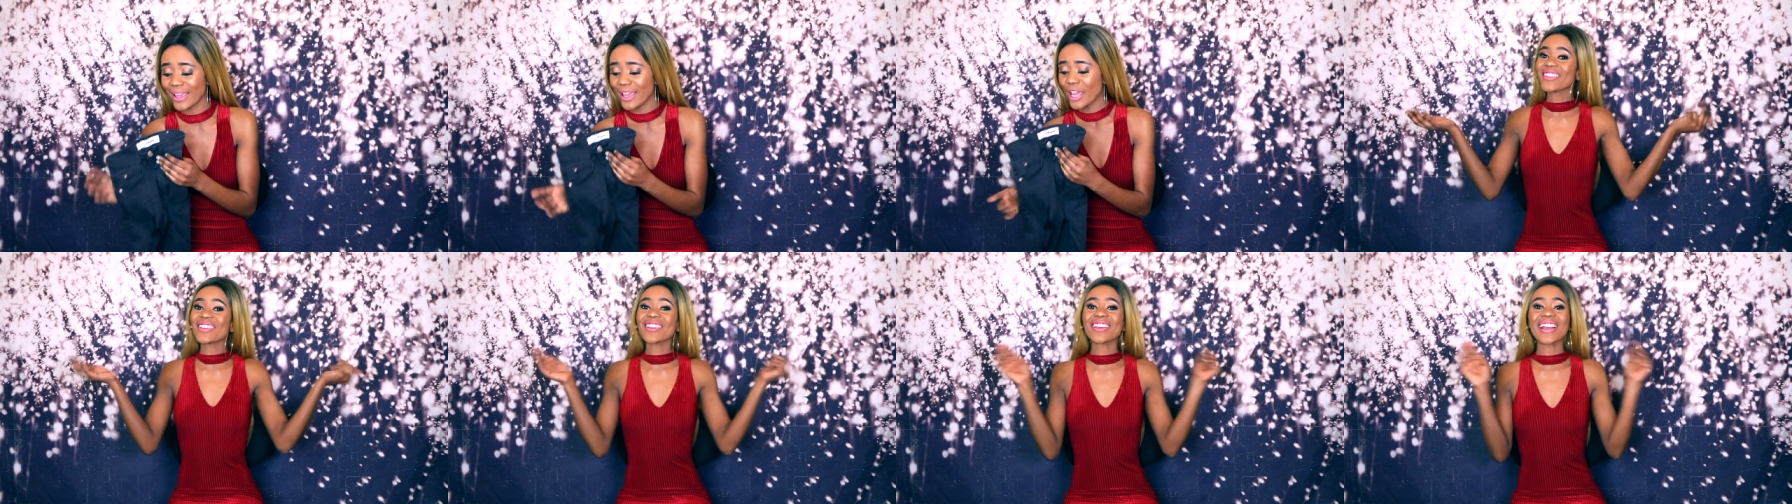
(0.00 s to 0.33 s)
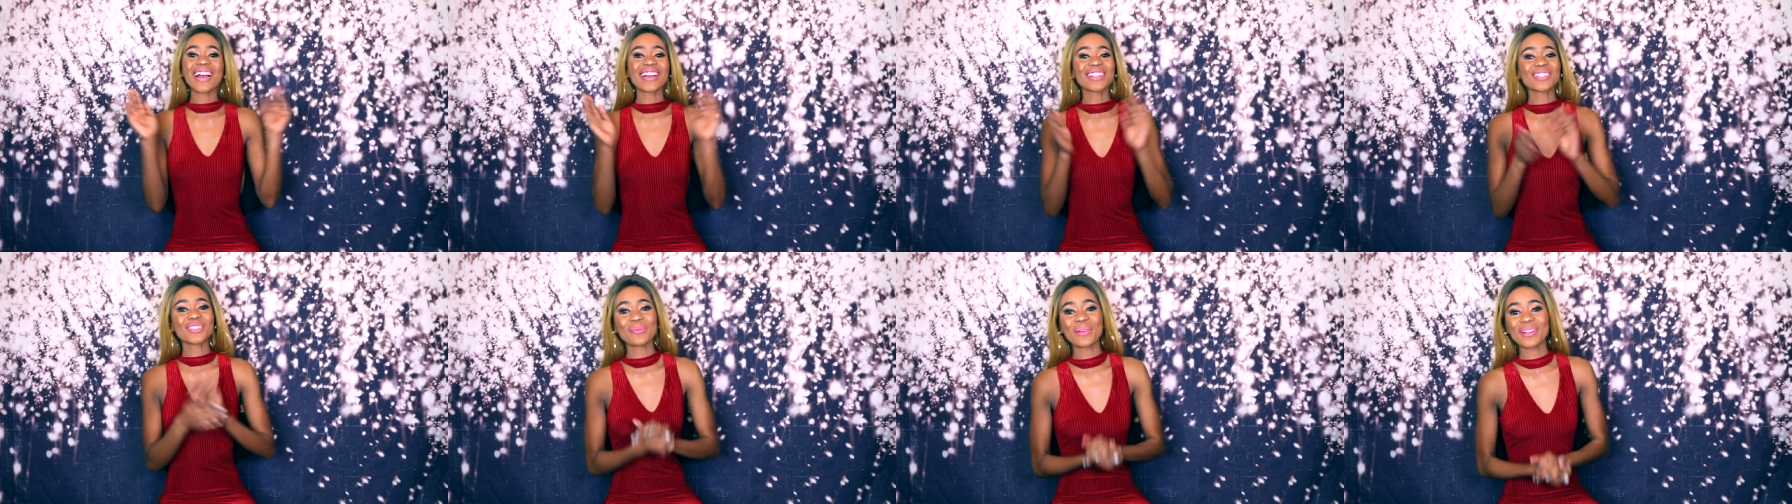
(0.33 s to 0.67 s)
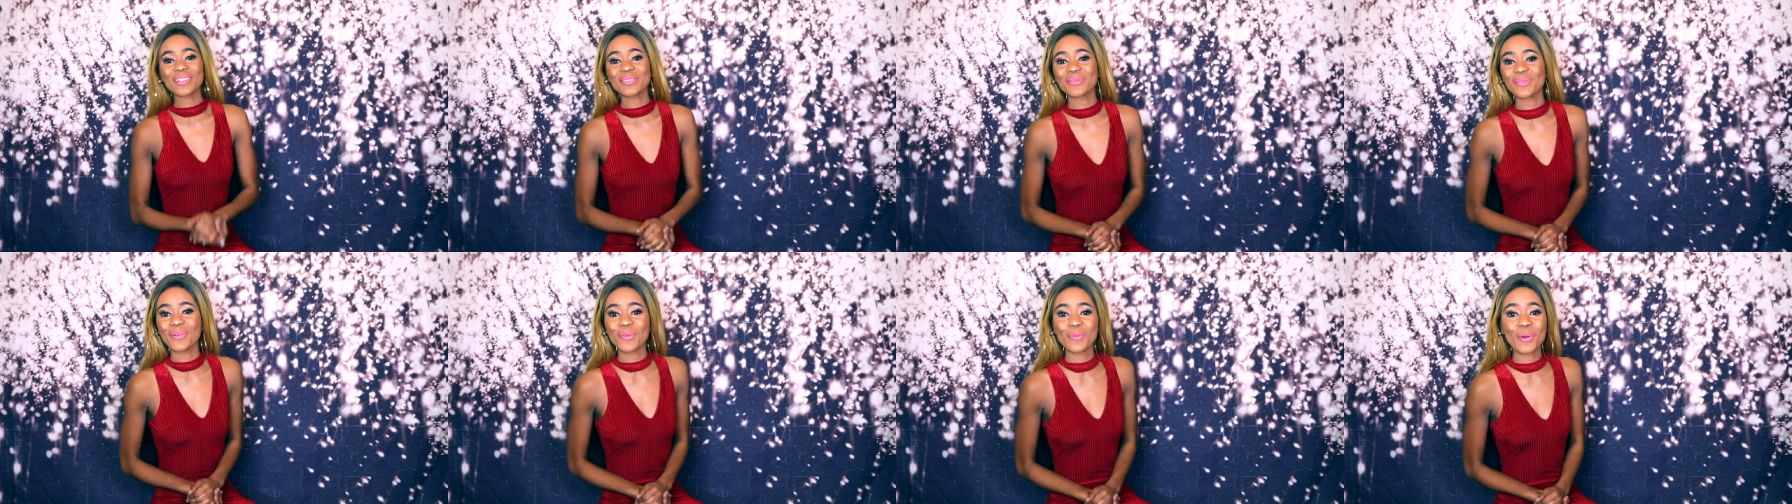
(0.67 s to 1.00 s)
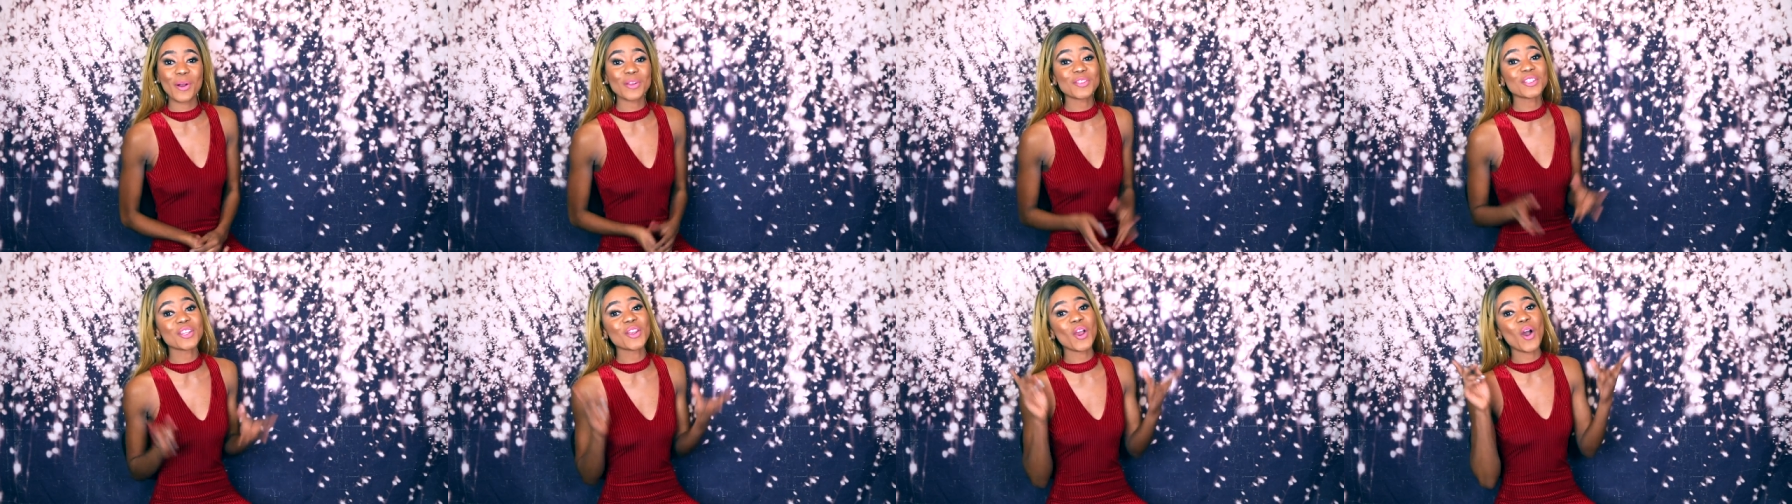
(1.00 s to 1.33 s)
Thank you guys so much for
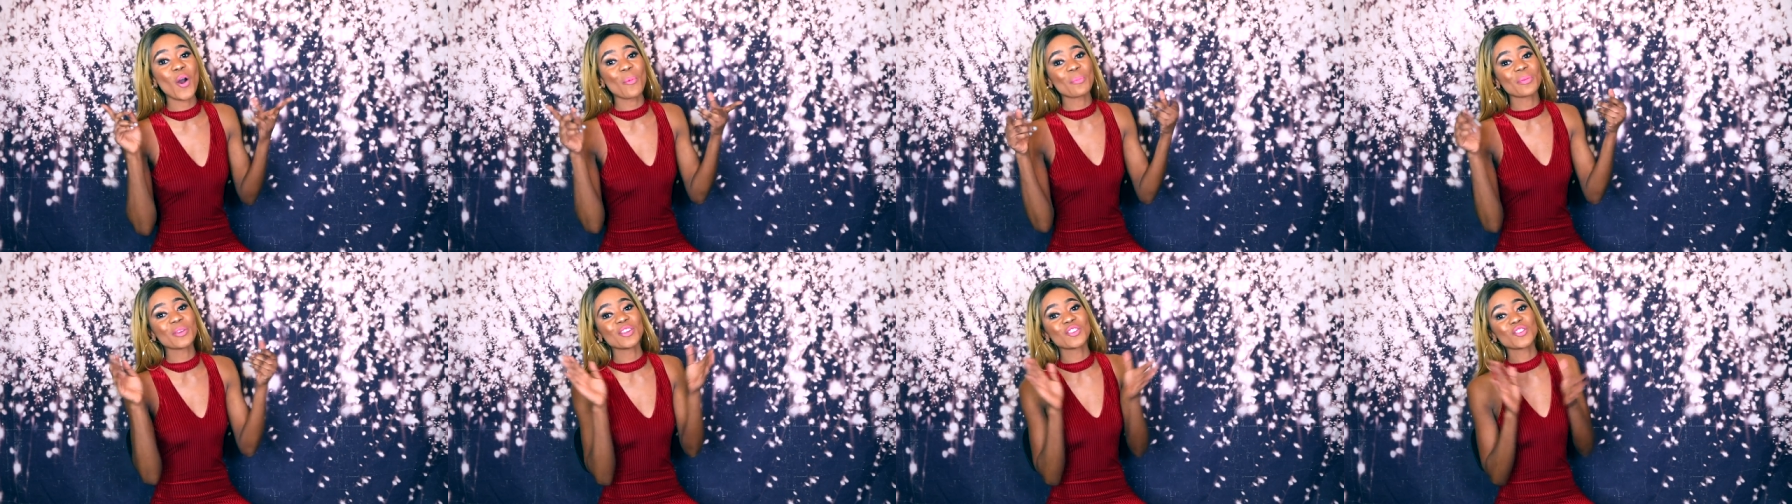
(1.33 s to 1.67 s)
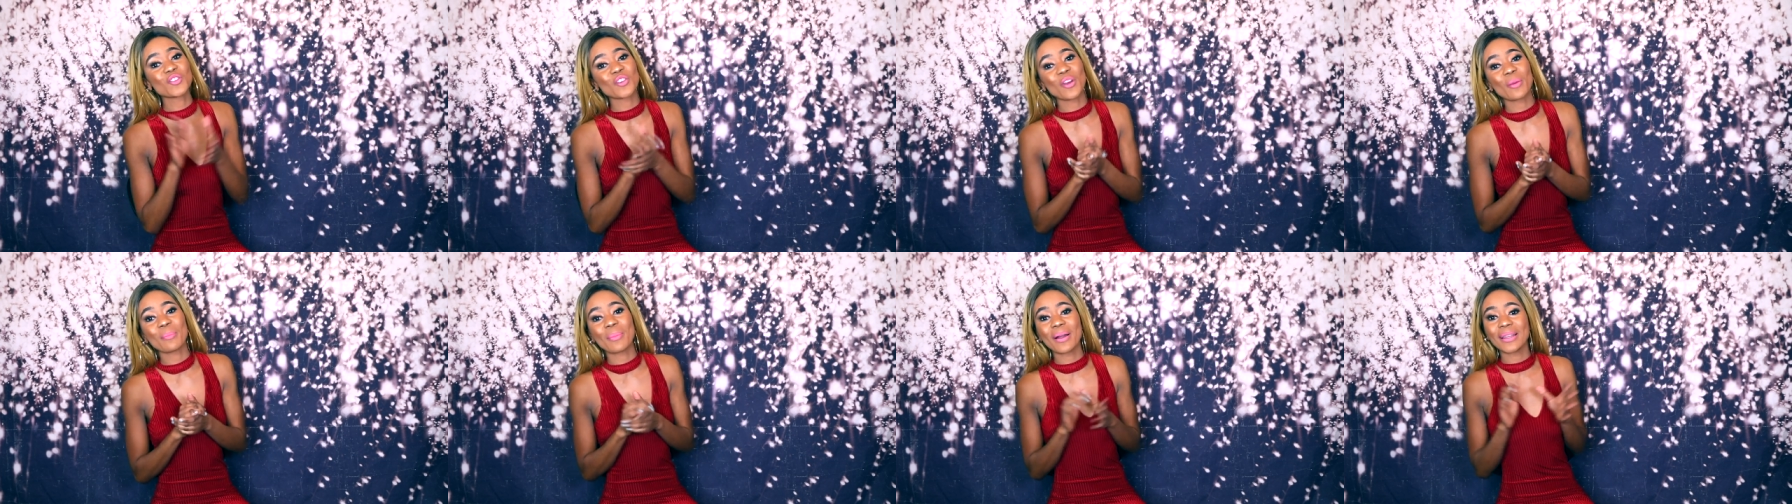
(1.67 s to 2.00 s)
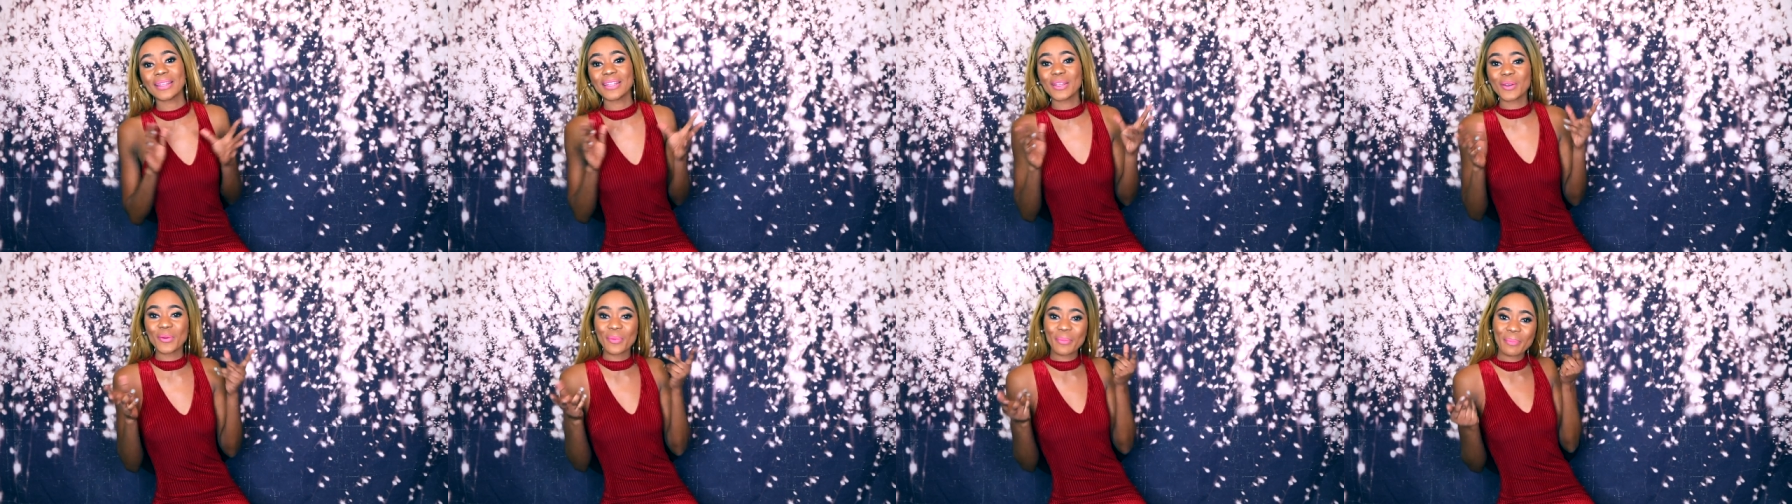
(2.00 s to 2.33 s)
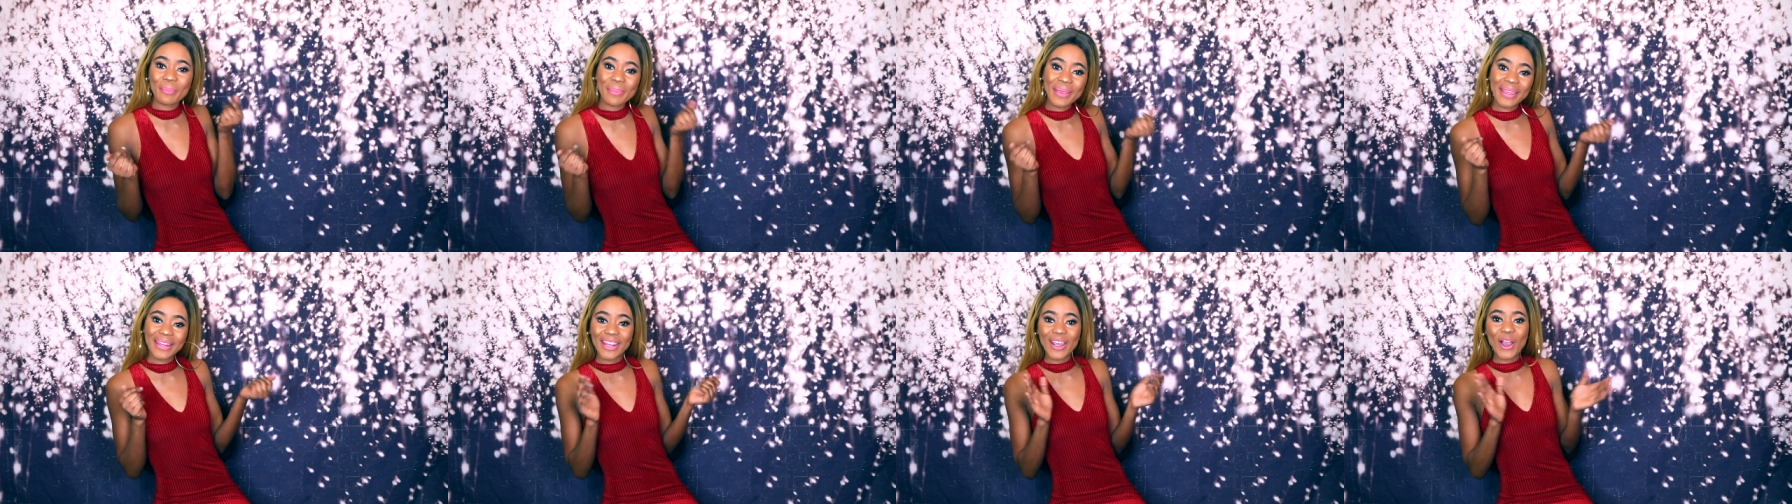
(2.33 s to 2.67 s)
watching. Hope you enjoyed my little
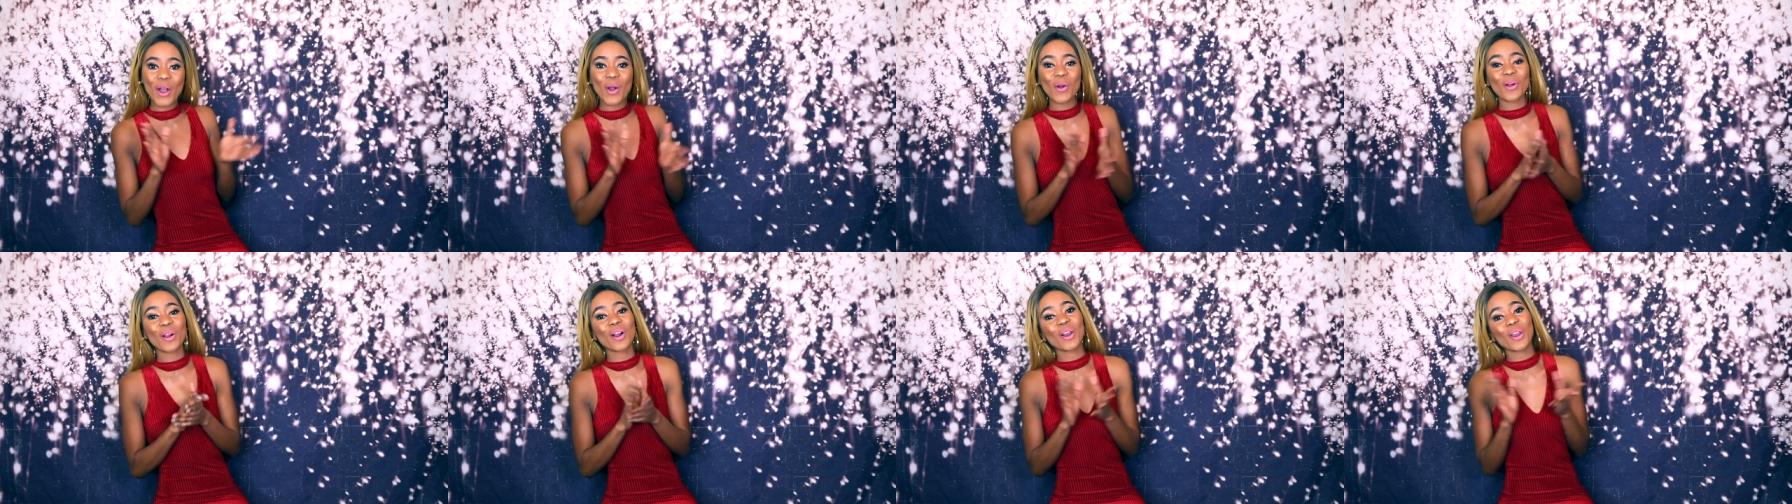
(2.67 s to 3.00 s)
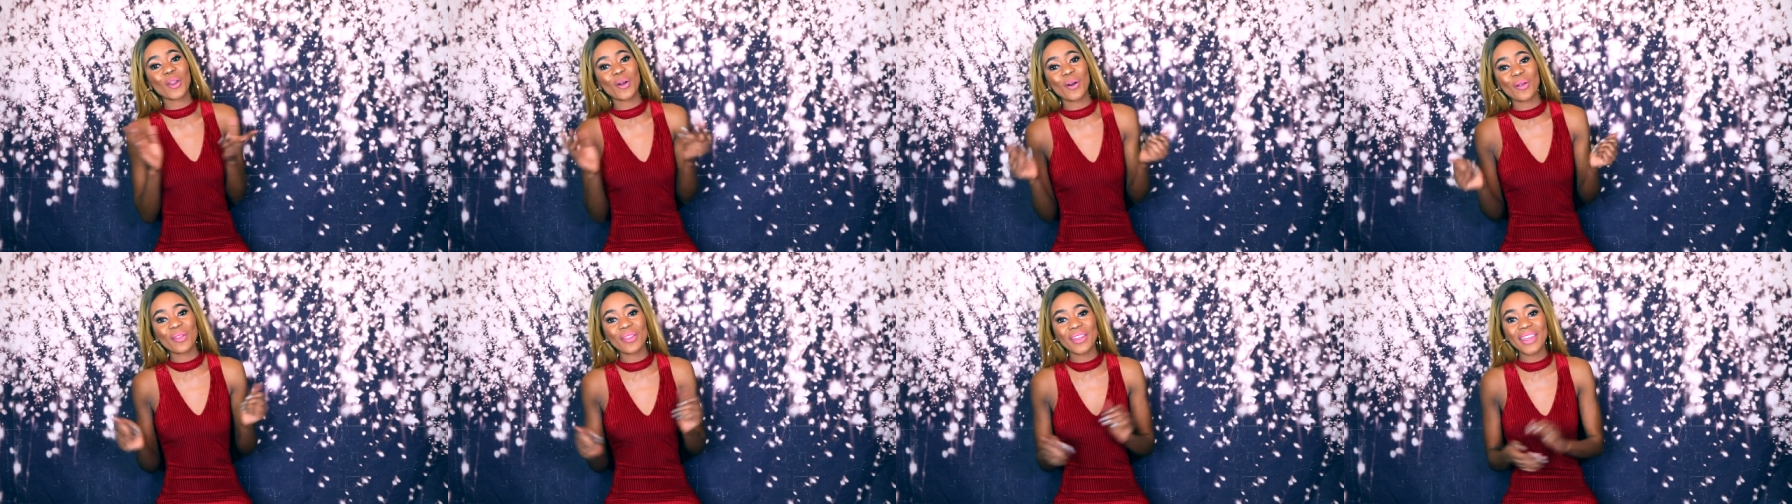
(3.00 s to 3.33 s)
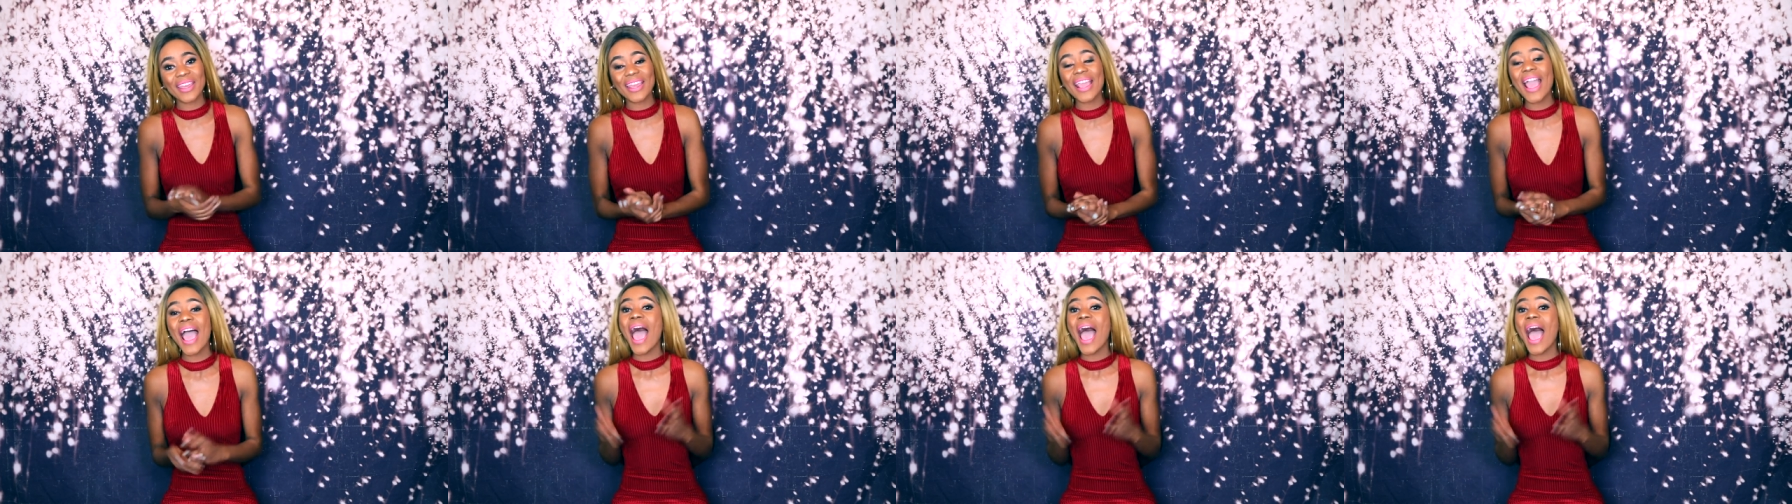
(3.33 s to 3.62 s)
mini haul clothing.